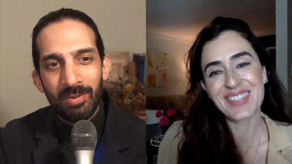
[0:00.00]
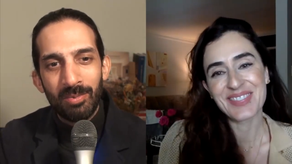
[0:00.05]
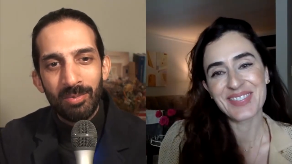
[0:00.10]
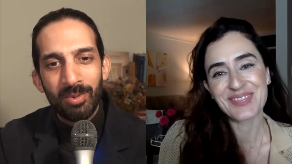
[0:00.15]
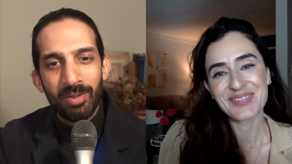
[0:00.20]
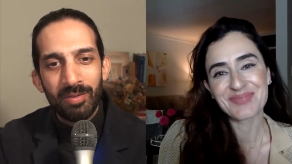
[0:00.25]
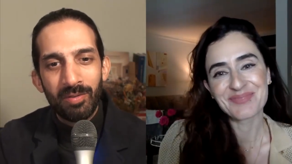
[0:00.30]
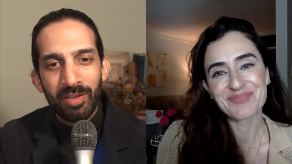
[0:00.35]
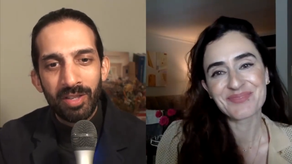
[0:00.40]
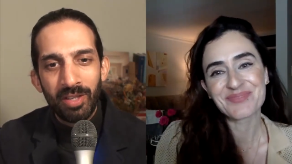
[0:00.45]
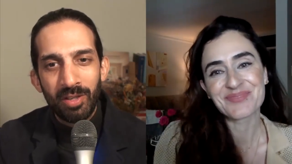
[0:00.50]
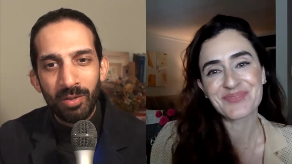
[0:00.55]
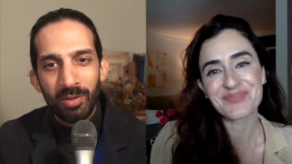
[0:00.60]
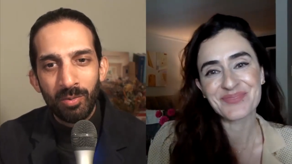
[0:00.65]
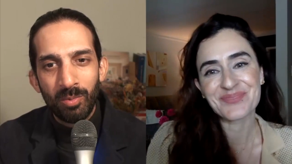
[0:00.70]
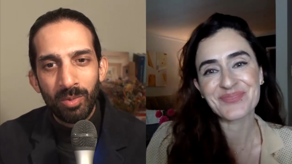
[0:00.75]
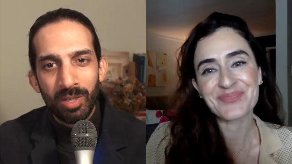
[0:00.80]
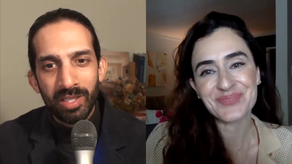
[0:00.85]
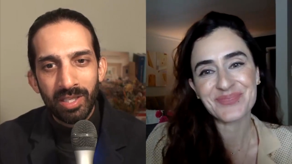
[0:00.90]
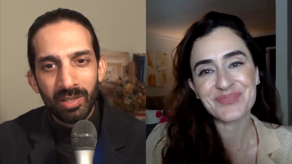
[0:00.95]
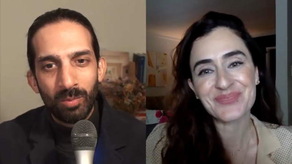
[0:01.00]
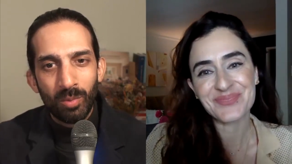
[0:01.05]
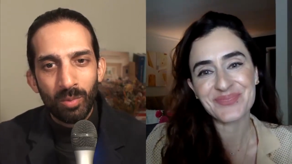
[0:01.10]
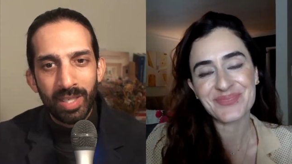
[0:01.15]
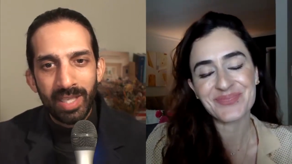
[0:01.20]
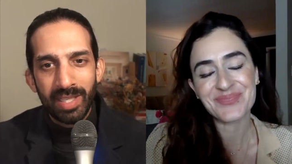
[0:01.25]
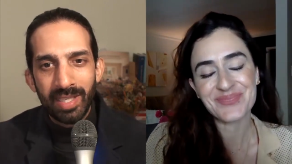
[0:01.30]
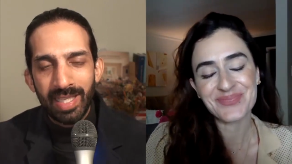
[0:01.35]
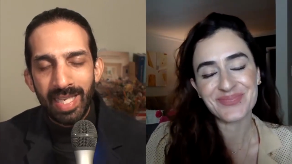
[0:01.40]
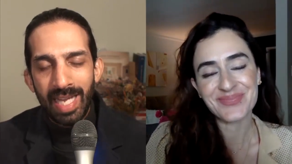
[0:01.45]
Speaker 1: what for you? What is it? What is a
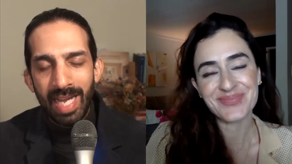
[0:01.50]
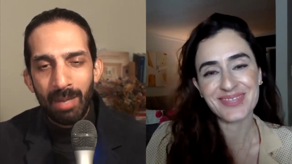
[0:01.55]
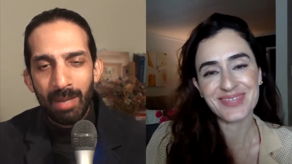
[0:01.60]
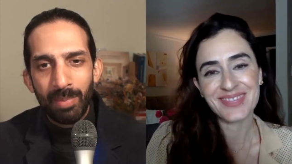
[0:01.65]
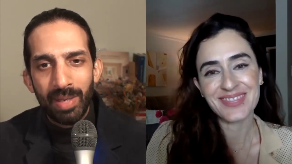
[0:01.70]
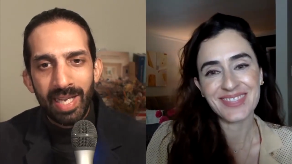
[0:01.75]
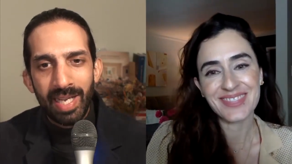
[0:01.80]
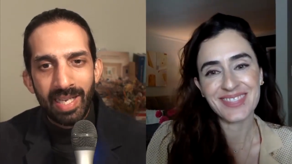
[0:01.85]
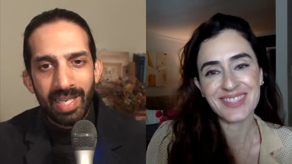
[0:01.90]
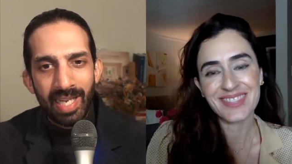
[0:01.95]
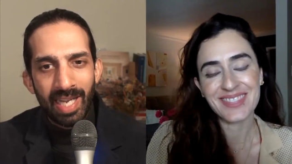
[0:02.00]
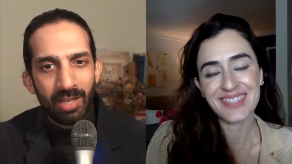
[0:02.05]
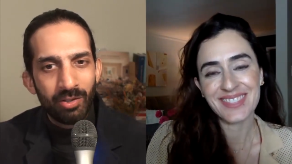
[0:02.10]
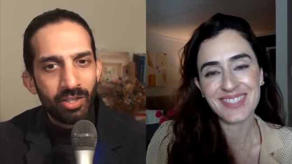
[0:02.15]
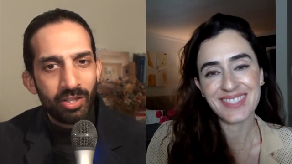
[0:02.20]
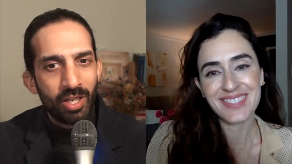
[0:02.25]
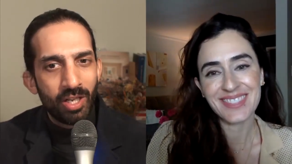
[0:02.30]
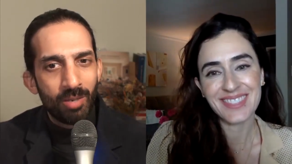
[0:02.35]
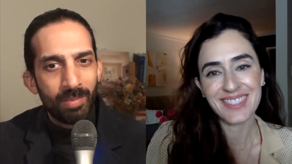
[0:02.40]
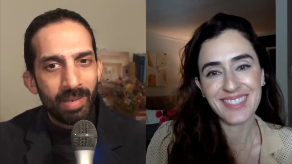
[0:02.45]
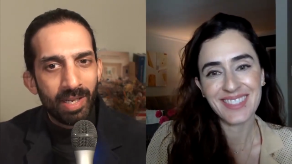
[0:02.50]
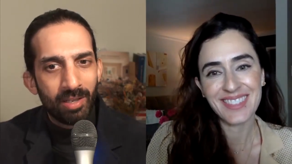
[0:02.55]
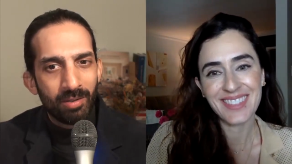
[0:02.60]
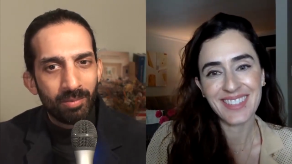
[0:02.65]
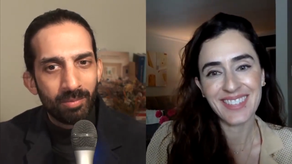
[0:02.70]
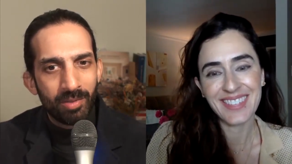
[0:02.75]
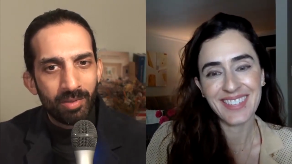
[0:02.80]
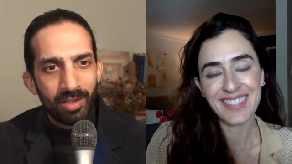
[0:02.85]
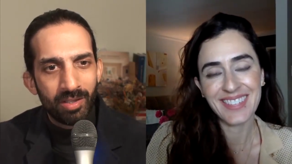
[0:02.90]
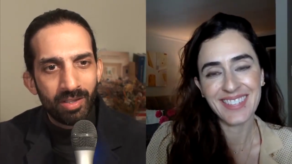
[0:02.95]
campaign? How do you go about
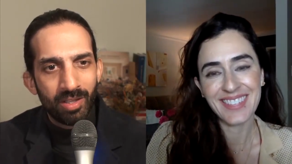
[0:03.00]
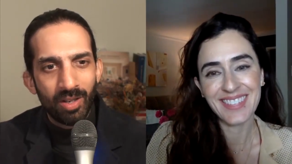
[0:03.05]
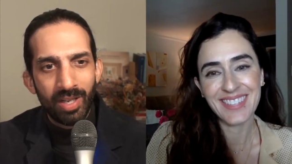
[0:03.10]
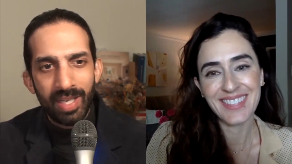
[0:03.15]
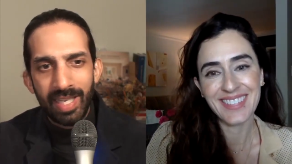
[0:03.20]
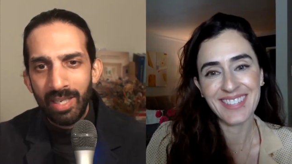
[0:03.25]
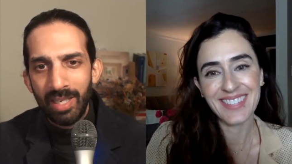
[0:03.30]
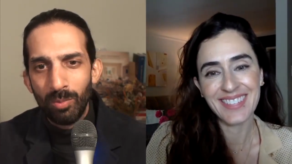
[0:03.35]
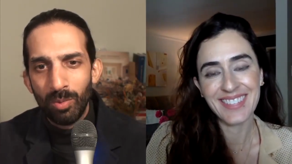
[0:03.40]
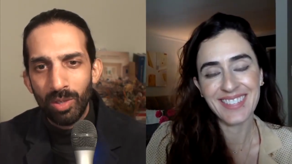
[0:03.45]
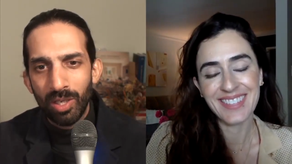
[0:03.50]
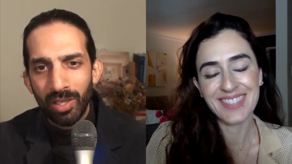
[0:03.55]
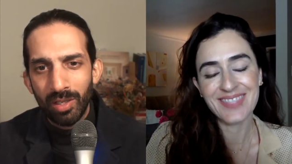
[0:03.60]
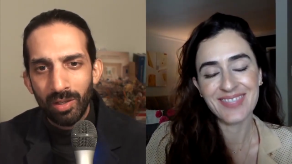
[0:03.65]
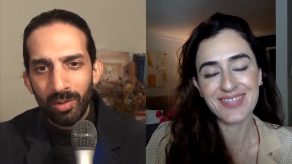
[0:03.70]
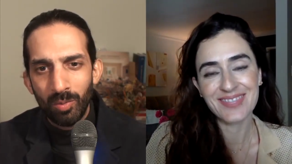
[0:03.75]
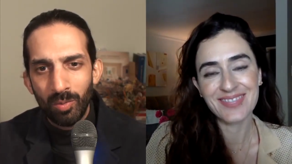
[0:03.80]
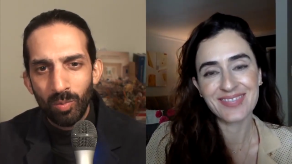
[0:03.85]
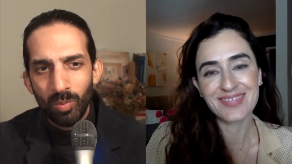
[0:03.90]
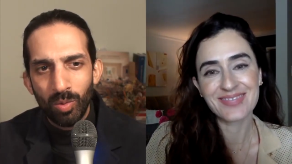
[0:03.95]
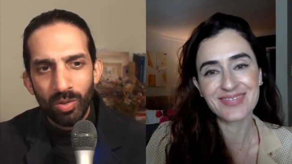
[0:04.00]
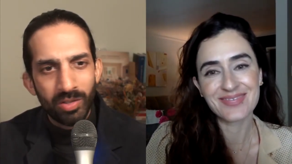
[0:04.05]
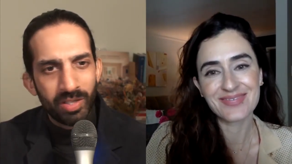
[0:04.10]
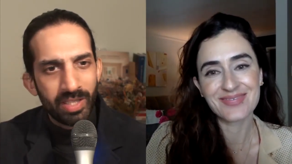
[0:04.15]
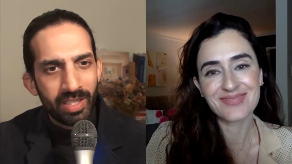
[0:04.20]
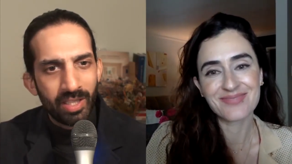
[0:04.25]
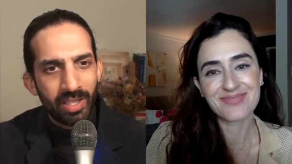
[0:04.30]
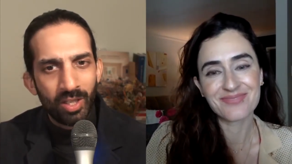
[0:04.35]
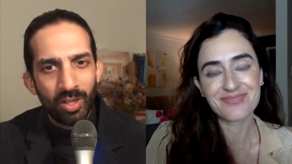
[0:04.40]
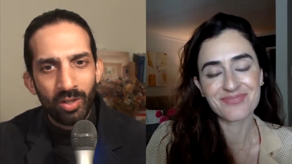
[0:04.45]
designing one? What's
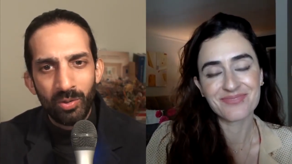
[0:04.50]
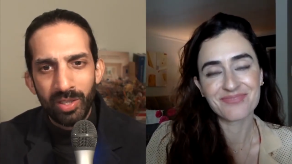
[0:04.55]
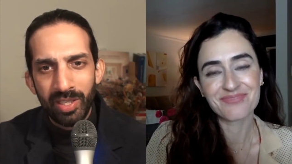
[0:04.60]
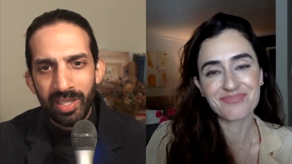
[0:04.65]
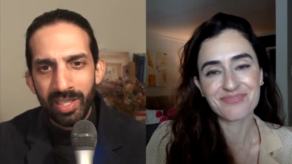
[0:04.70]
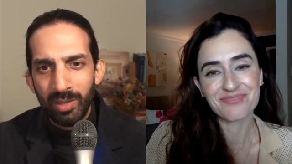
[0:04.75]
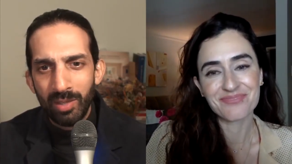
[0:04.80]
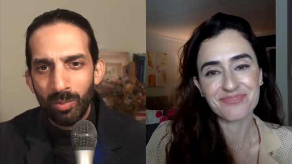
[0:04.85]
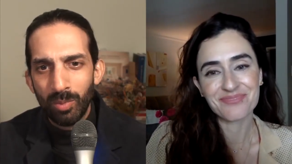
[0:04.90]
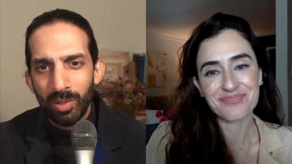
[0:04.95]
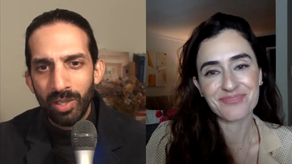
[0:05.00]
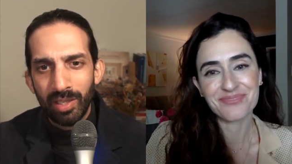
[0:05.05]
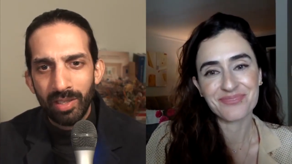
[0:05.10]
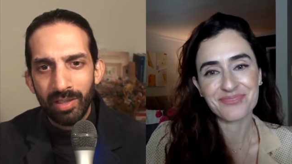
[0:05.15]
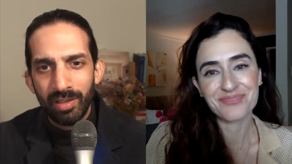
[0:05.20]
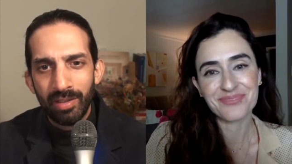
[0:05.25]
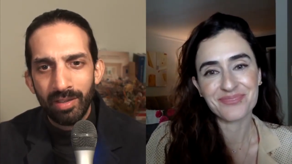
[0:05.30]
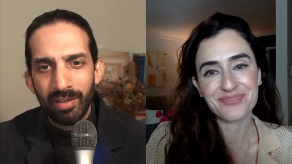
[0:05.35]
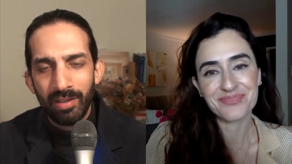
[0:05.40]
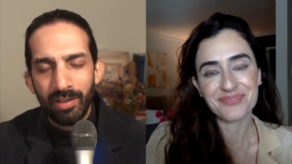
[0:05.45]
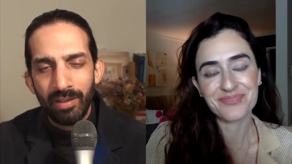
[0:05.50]
included in one?